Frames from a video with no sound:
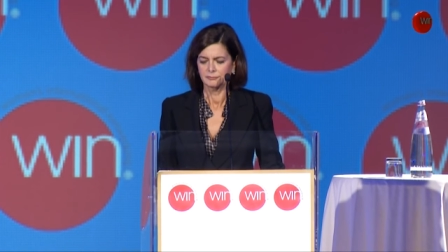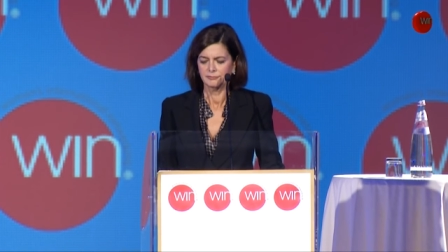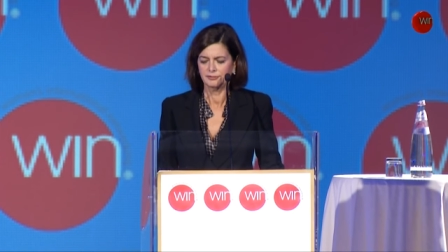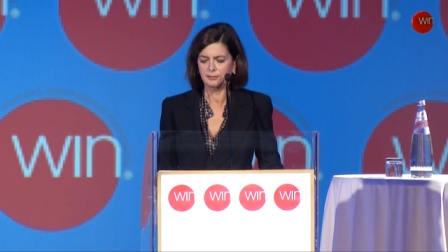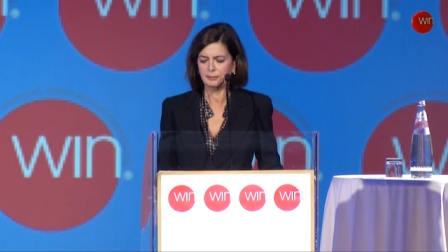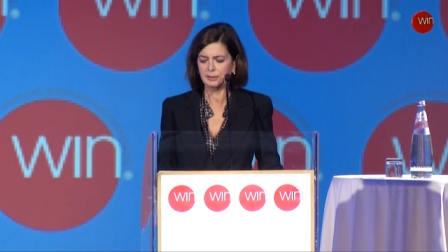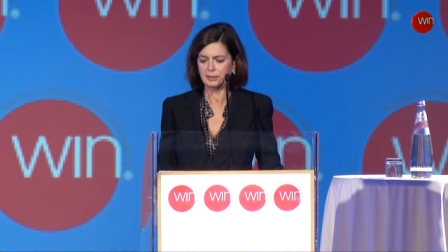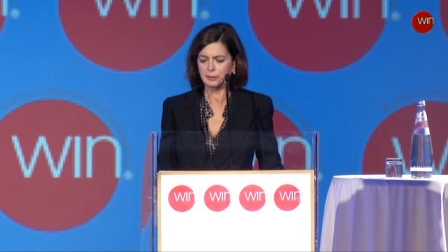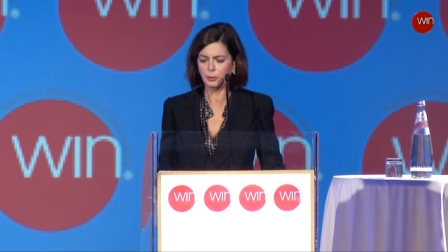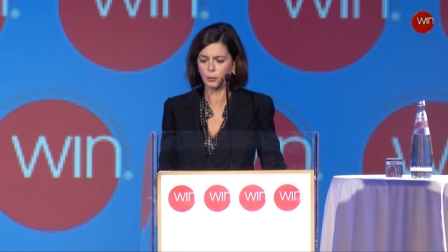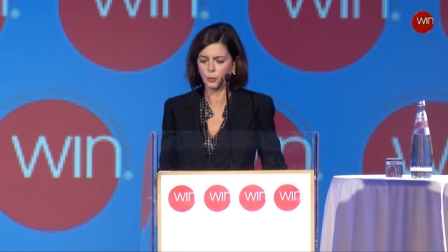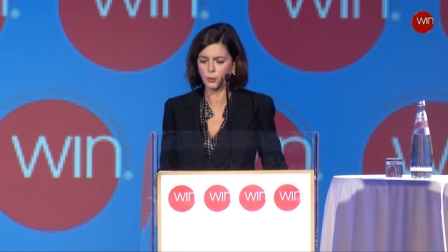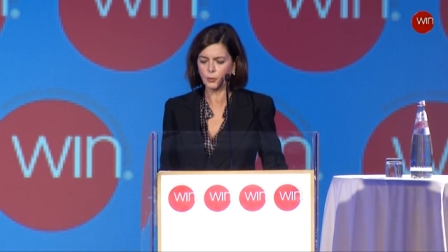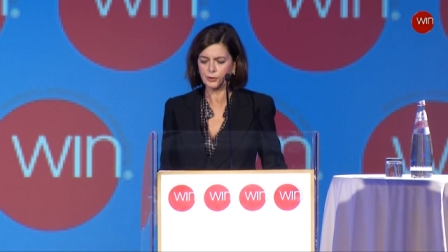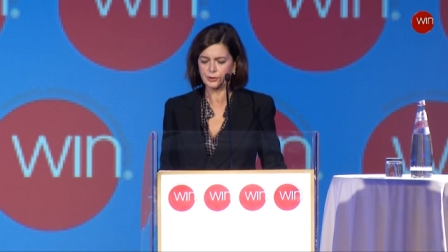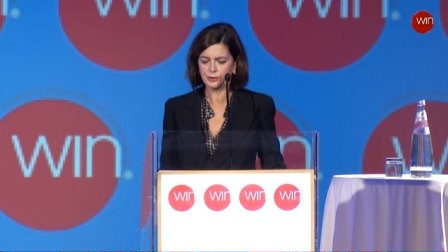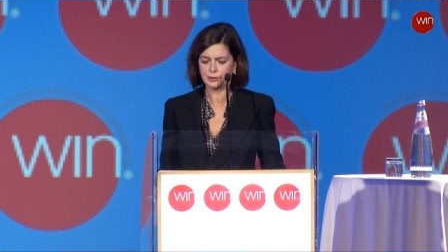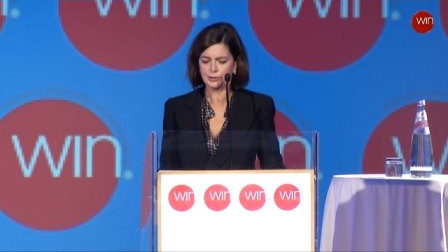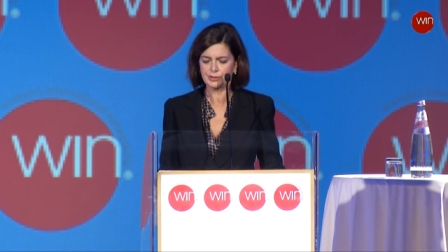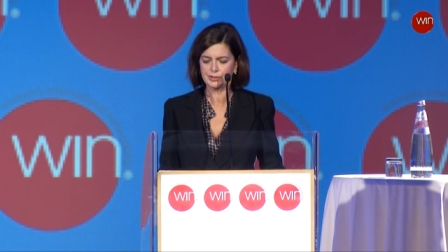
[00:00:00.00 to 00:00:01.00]

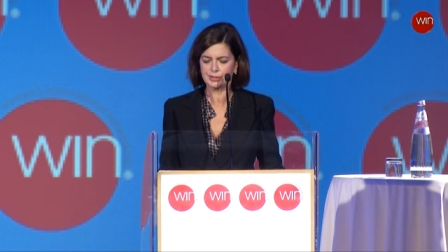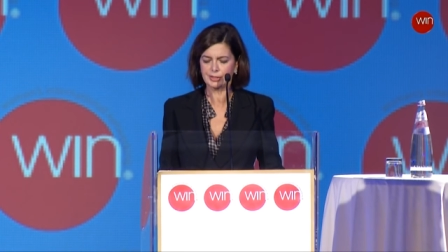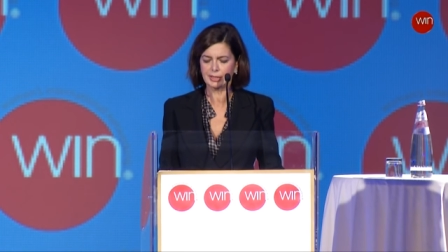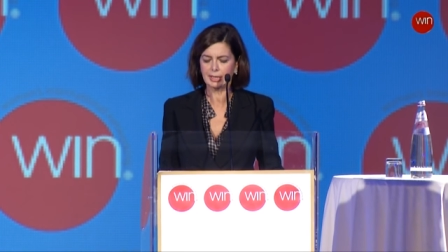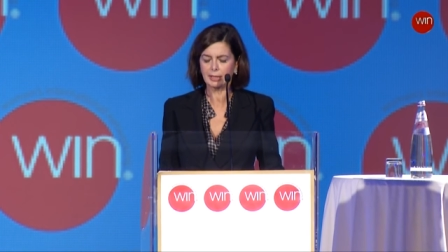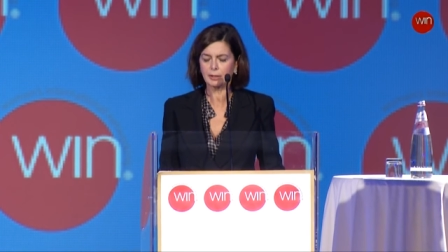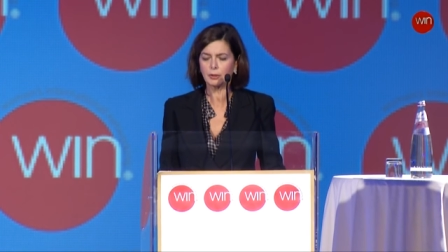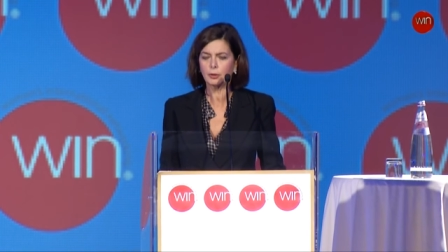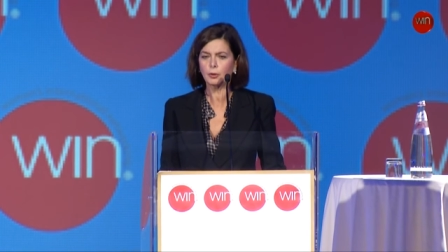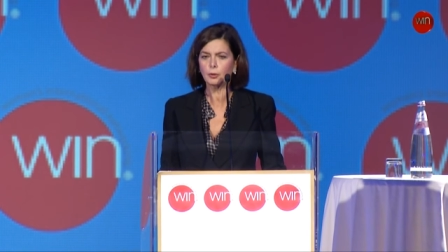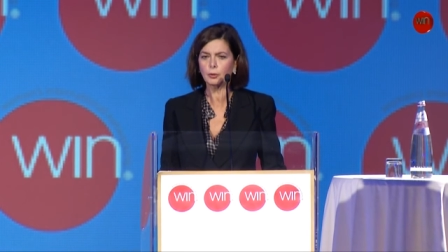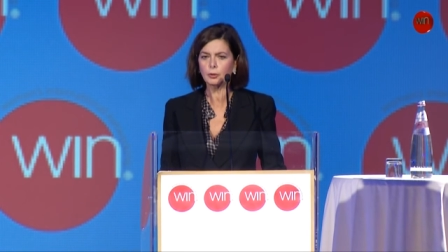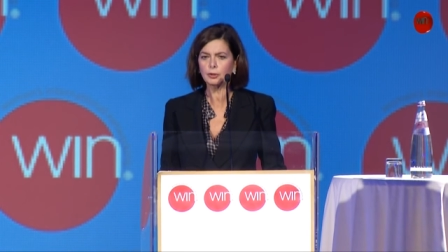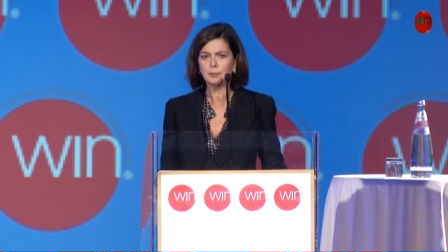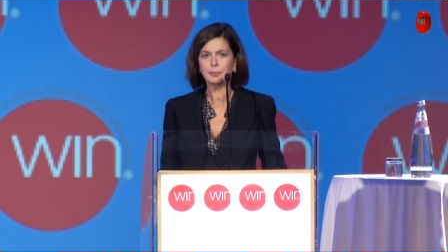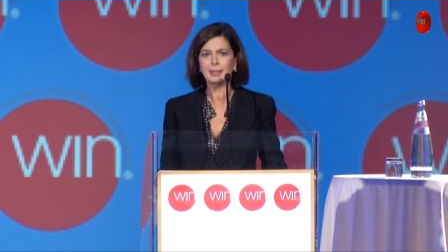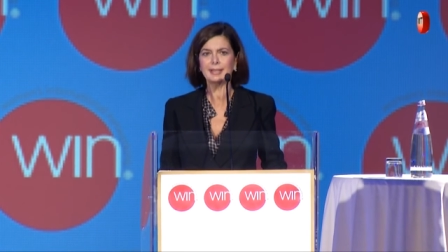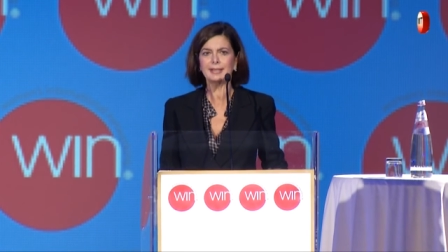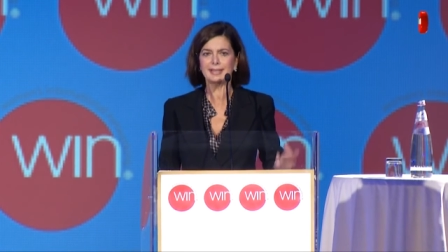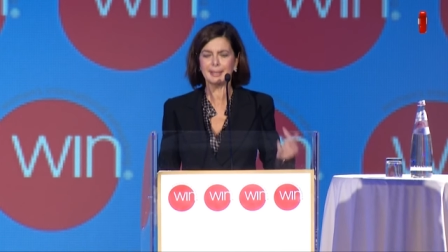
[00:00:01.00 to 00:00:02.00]
lawyers are
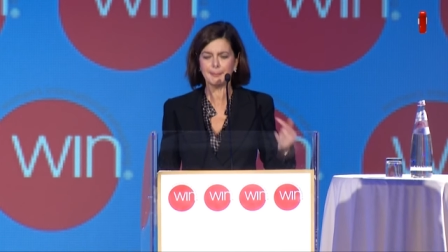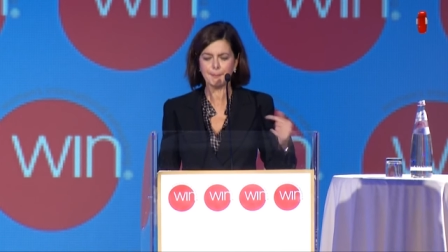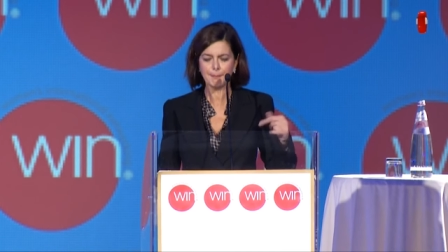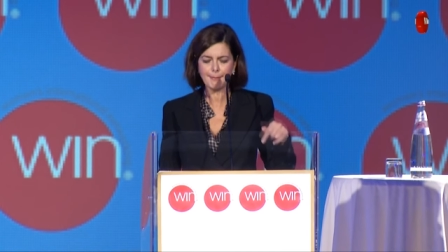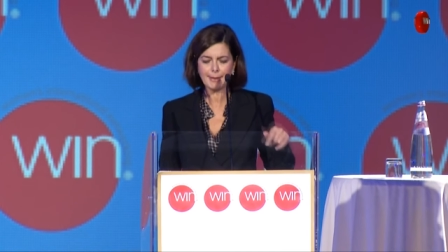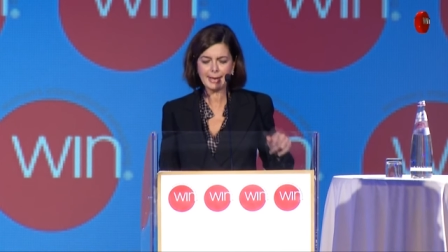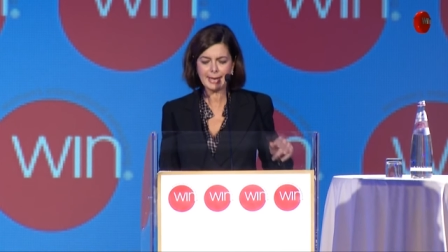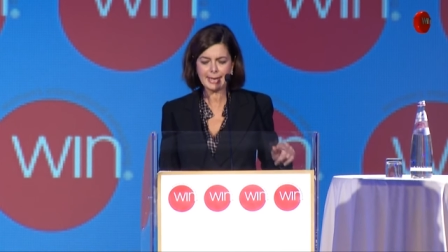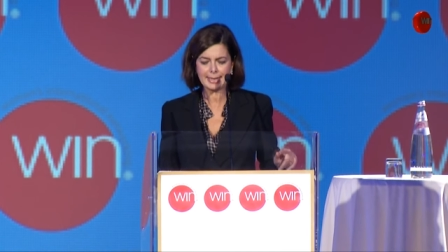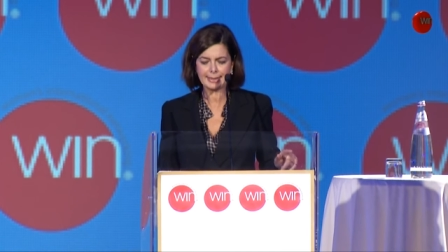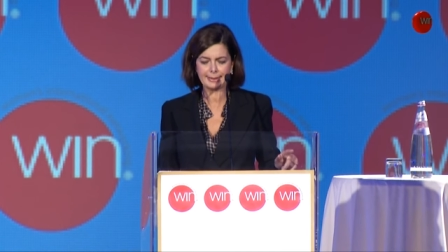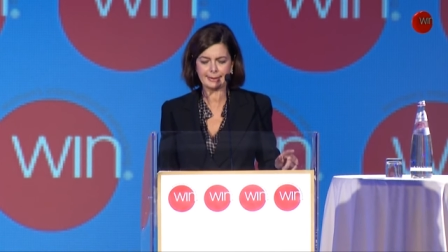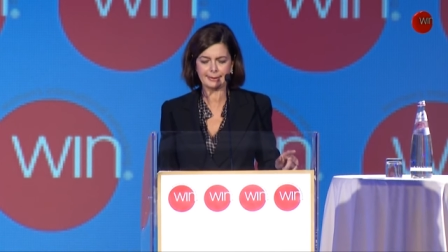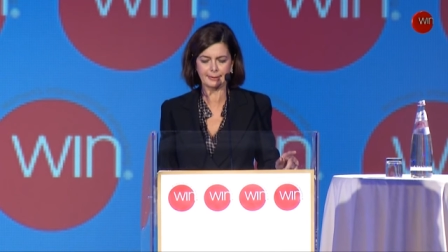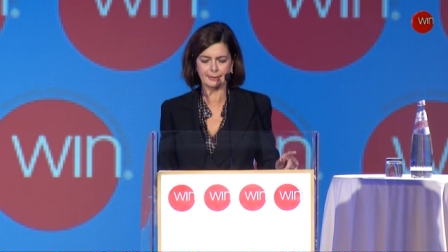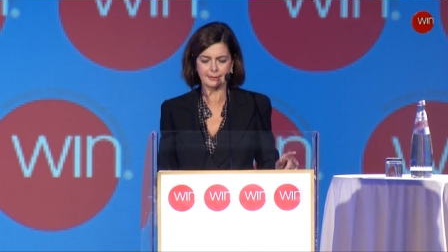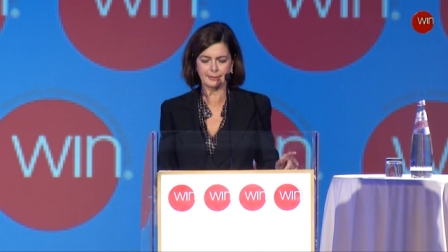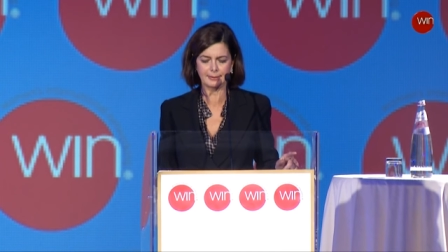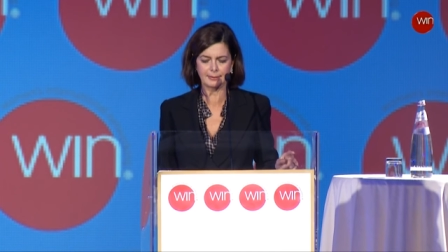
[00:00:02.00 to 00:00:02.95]
called by the male